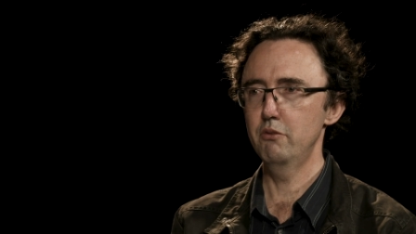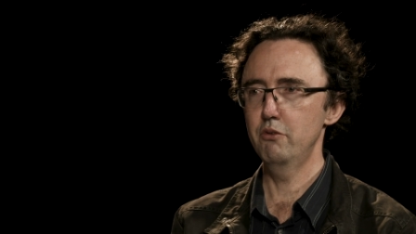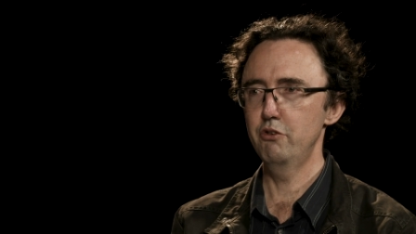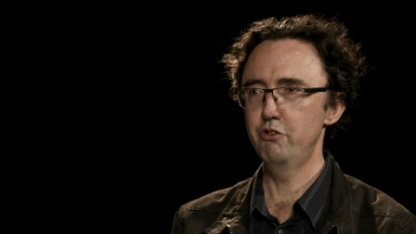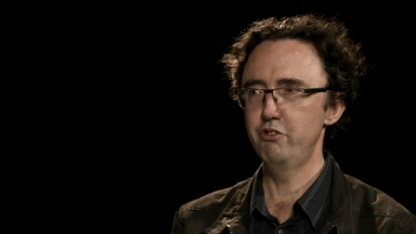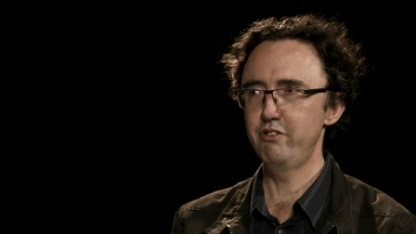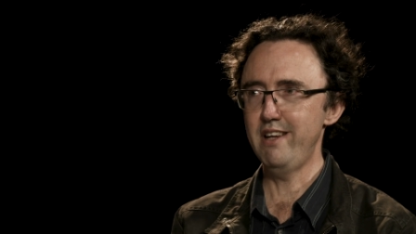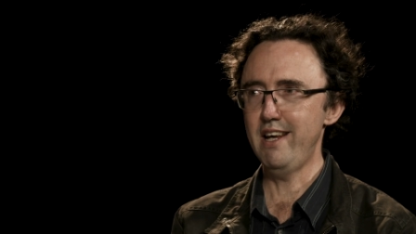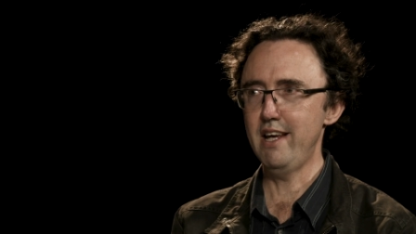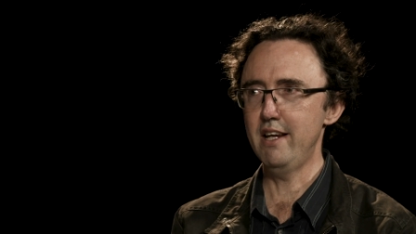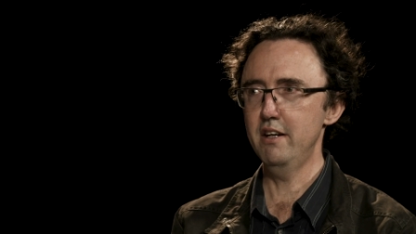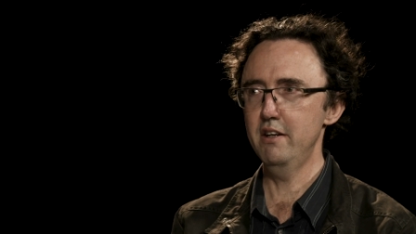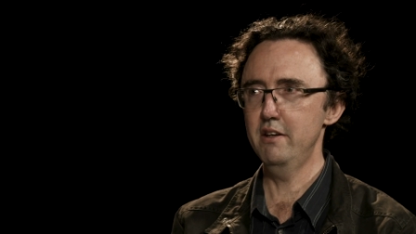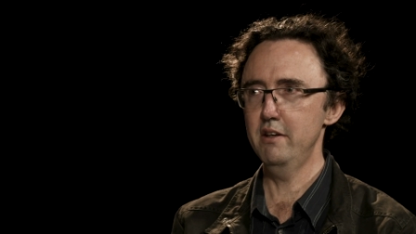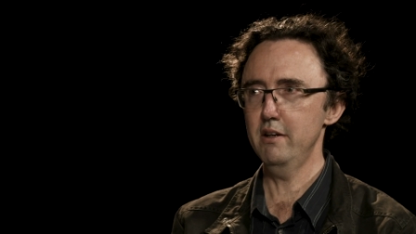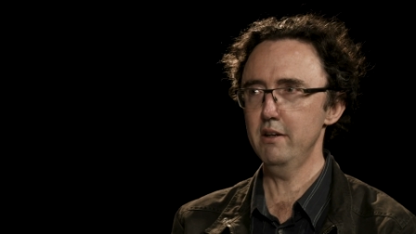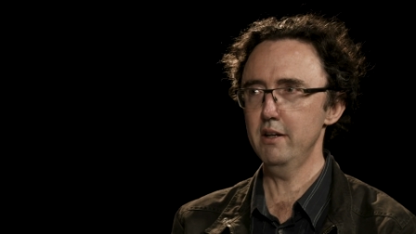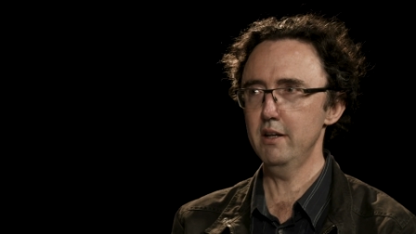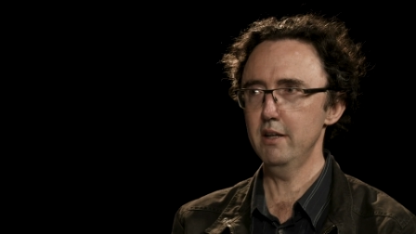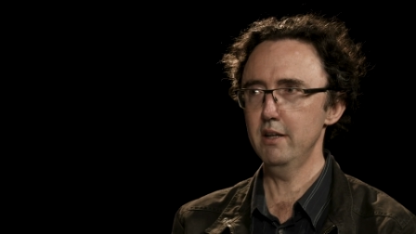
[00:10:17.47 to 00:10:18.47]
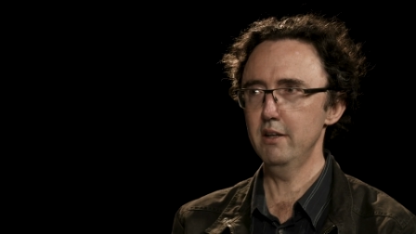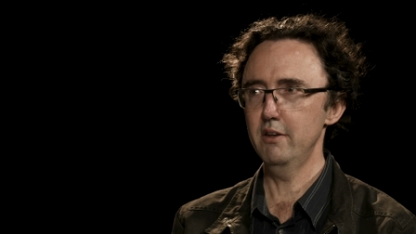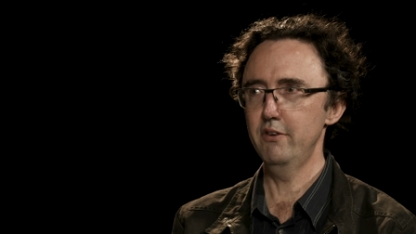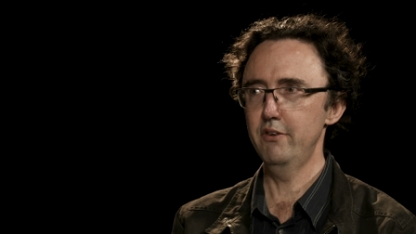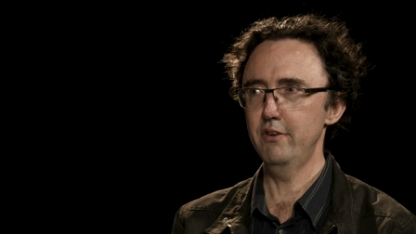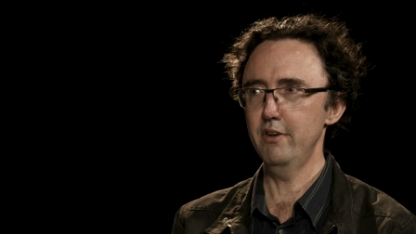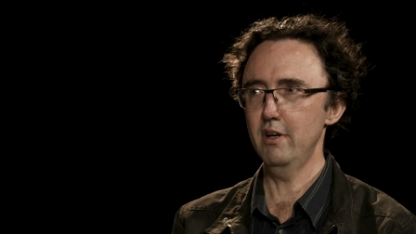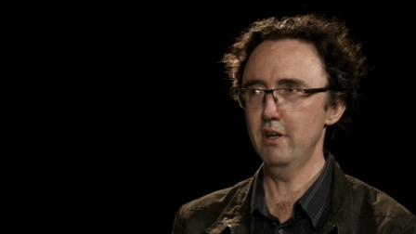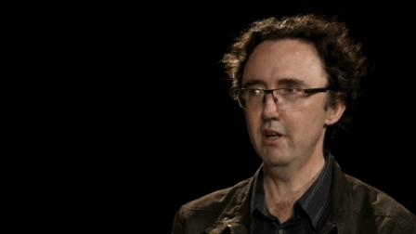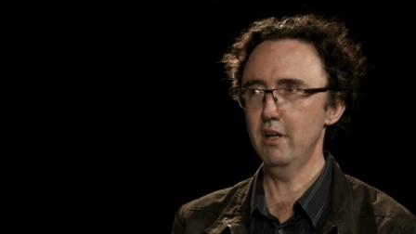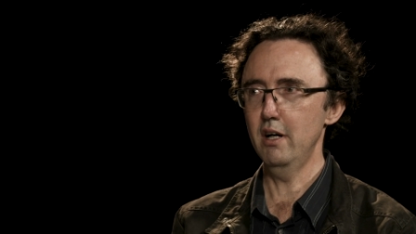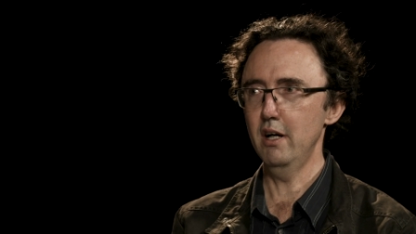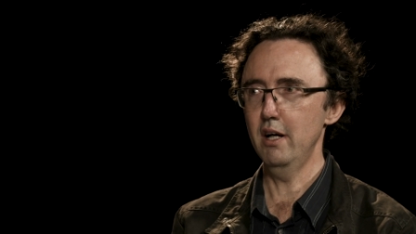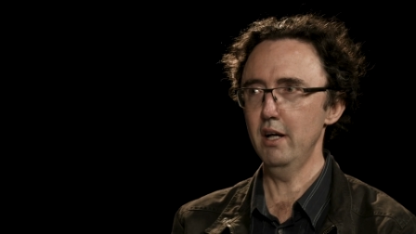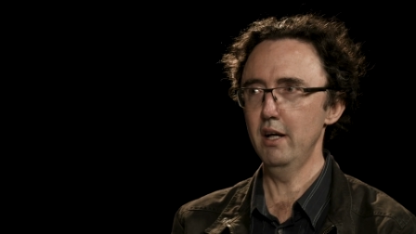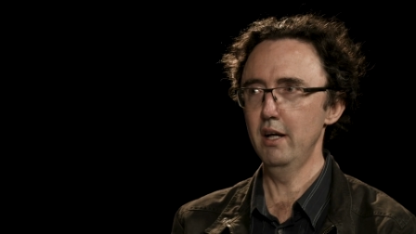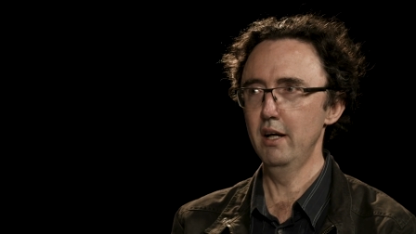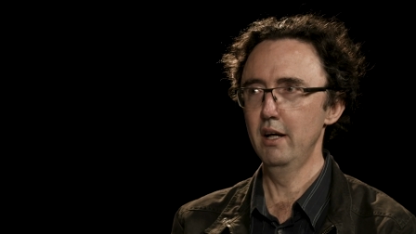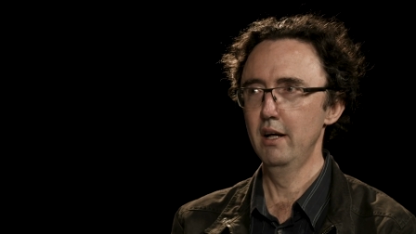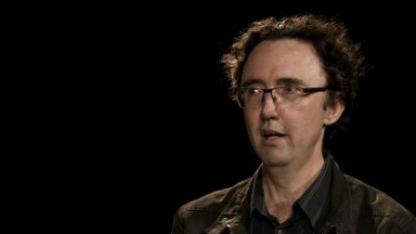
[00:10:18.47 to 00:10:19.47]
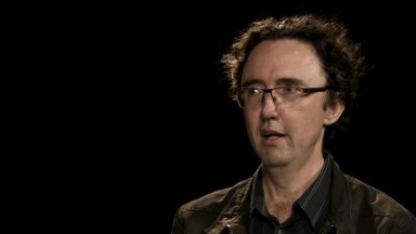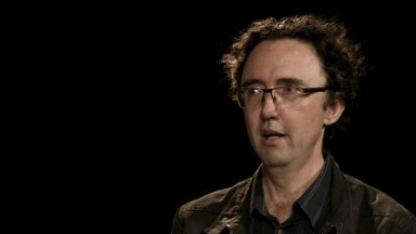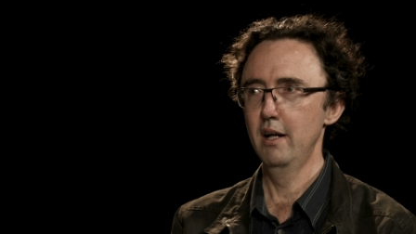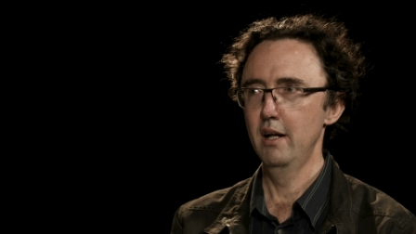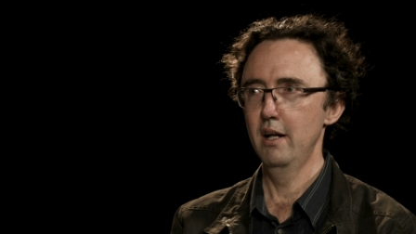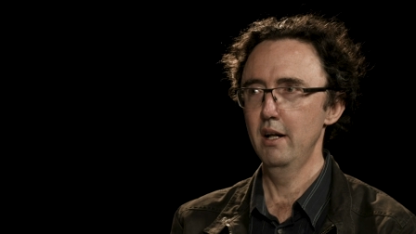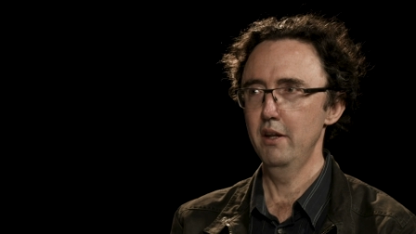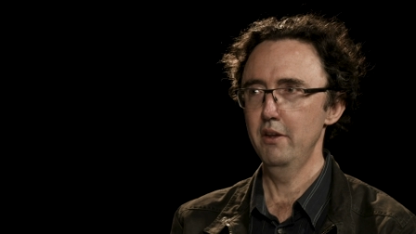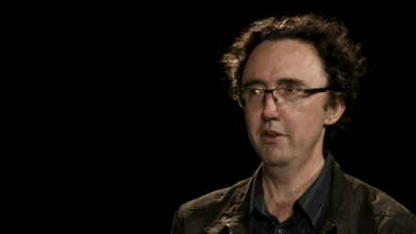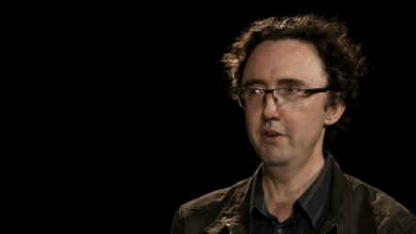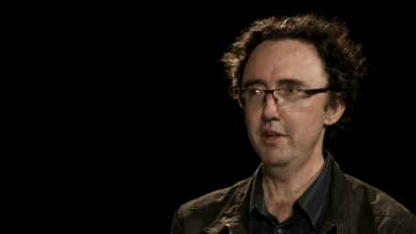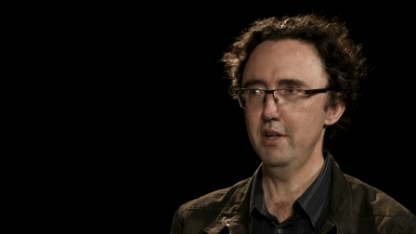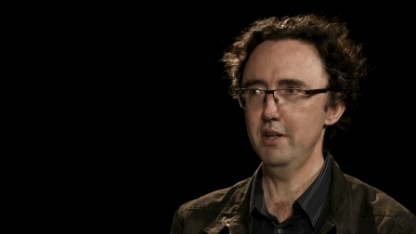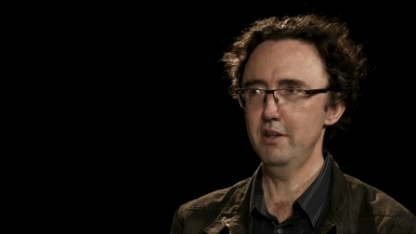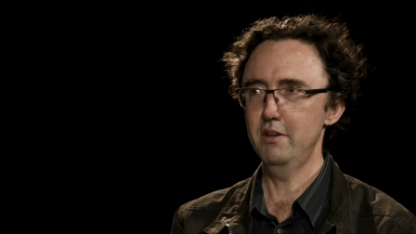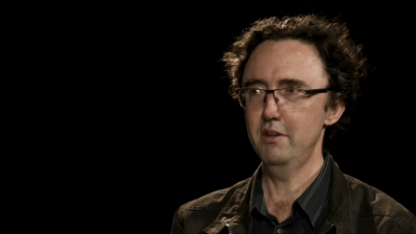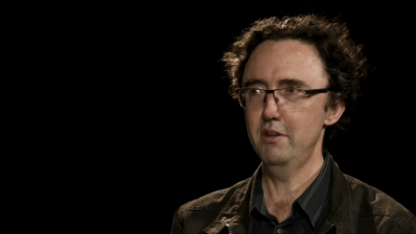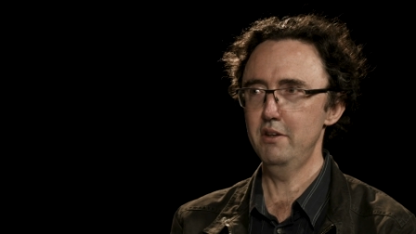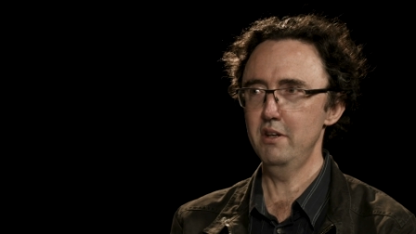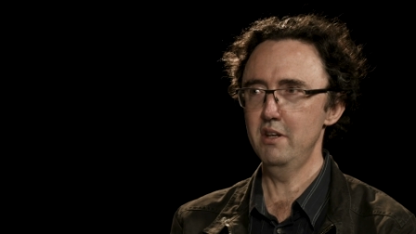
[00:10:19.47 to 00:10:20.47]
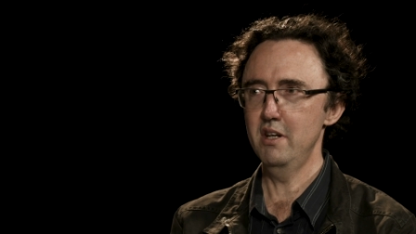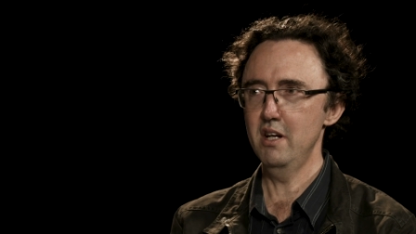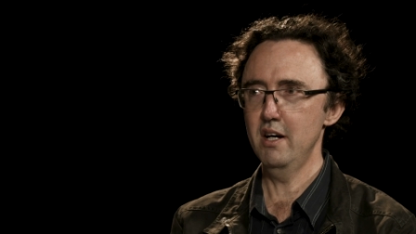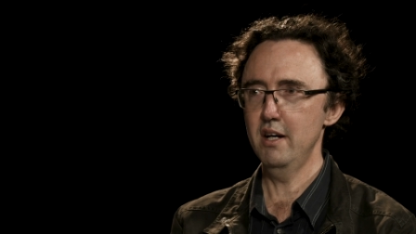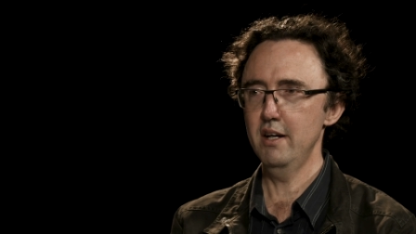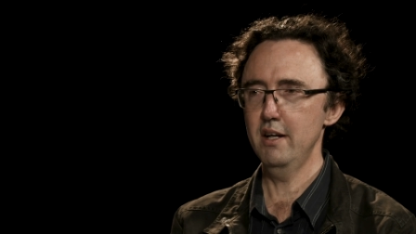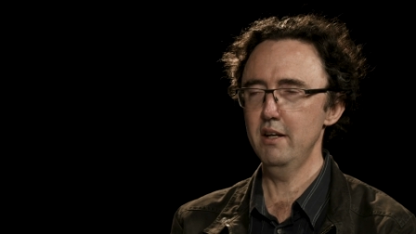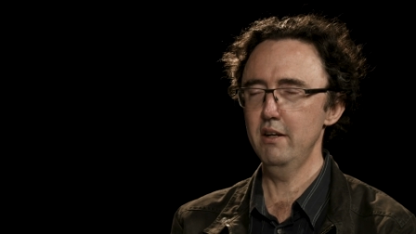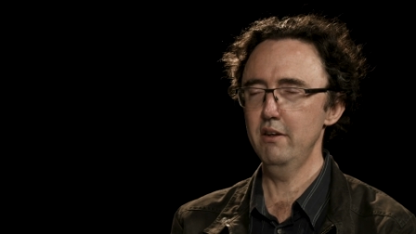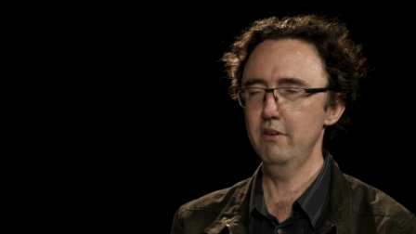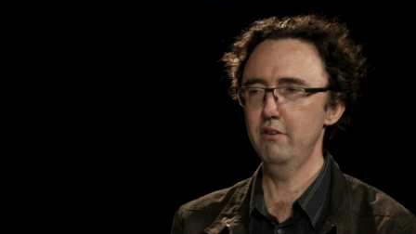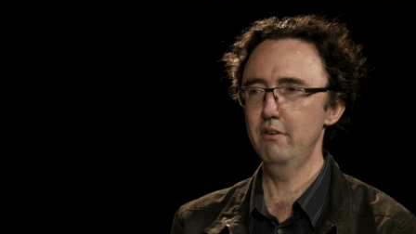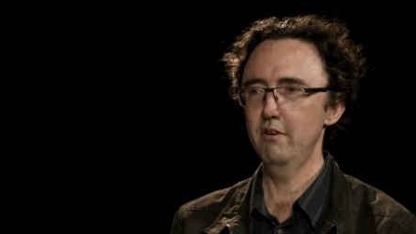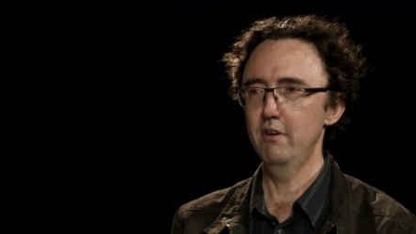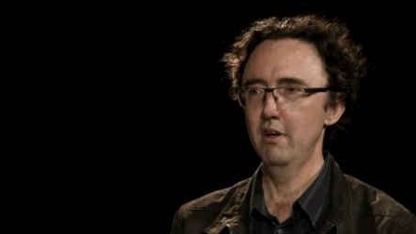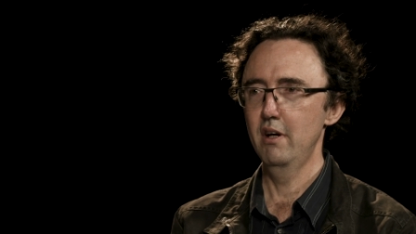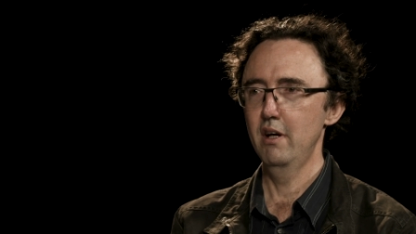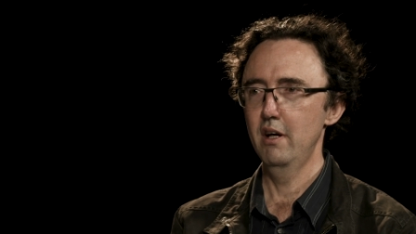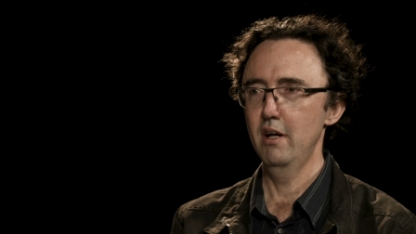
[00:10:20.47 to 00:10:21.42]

sanitized eye mm. that denies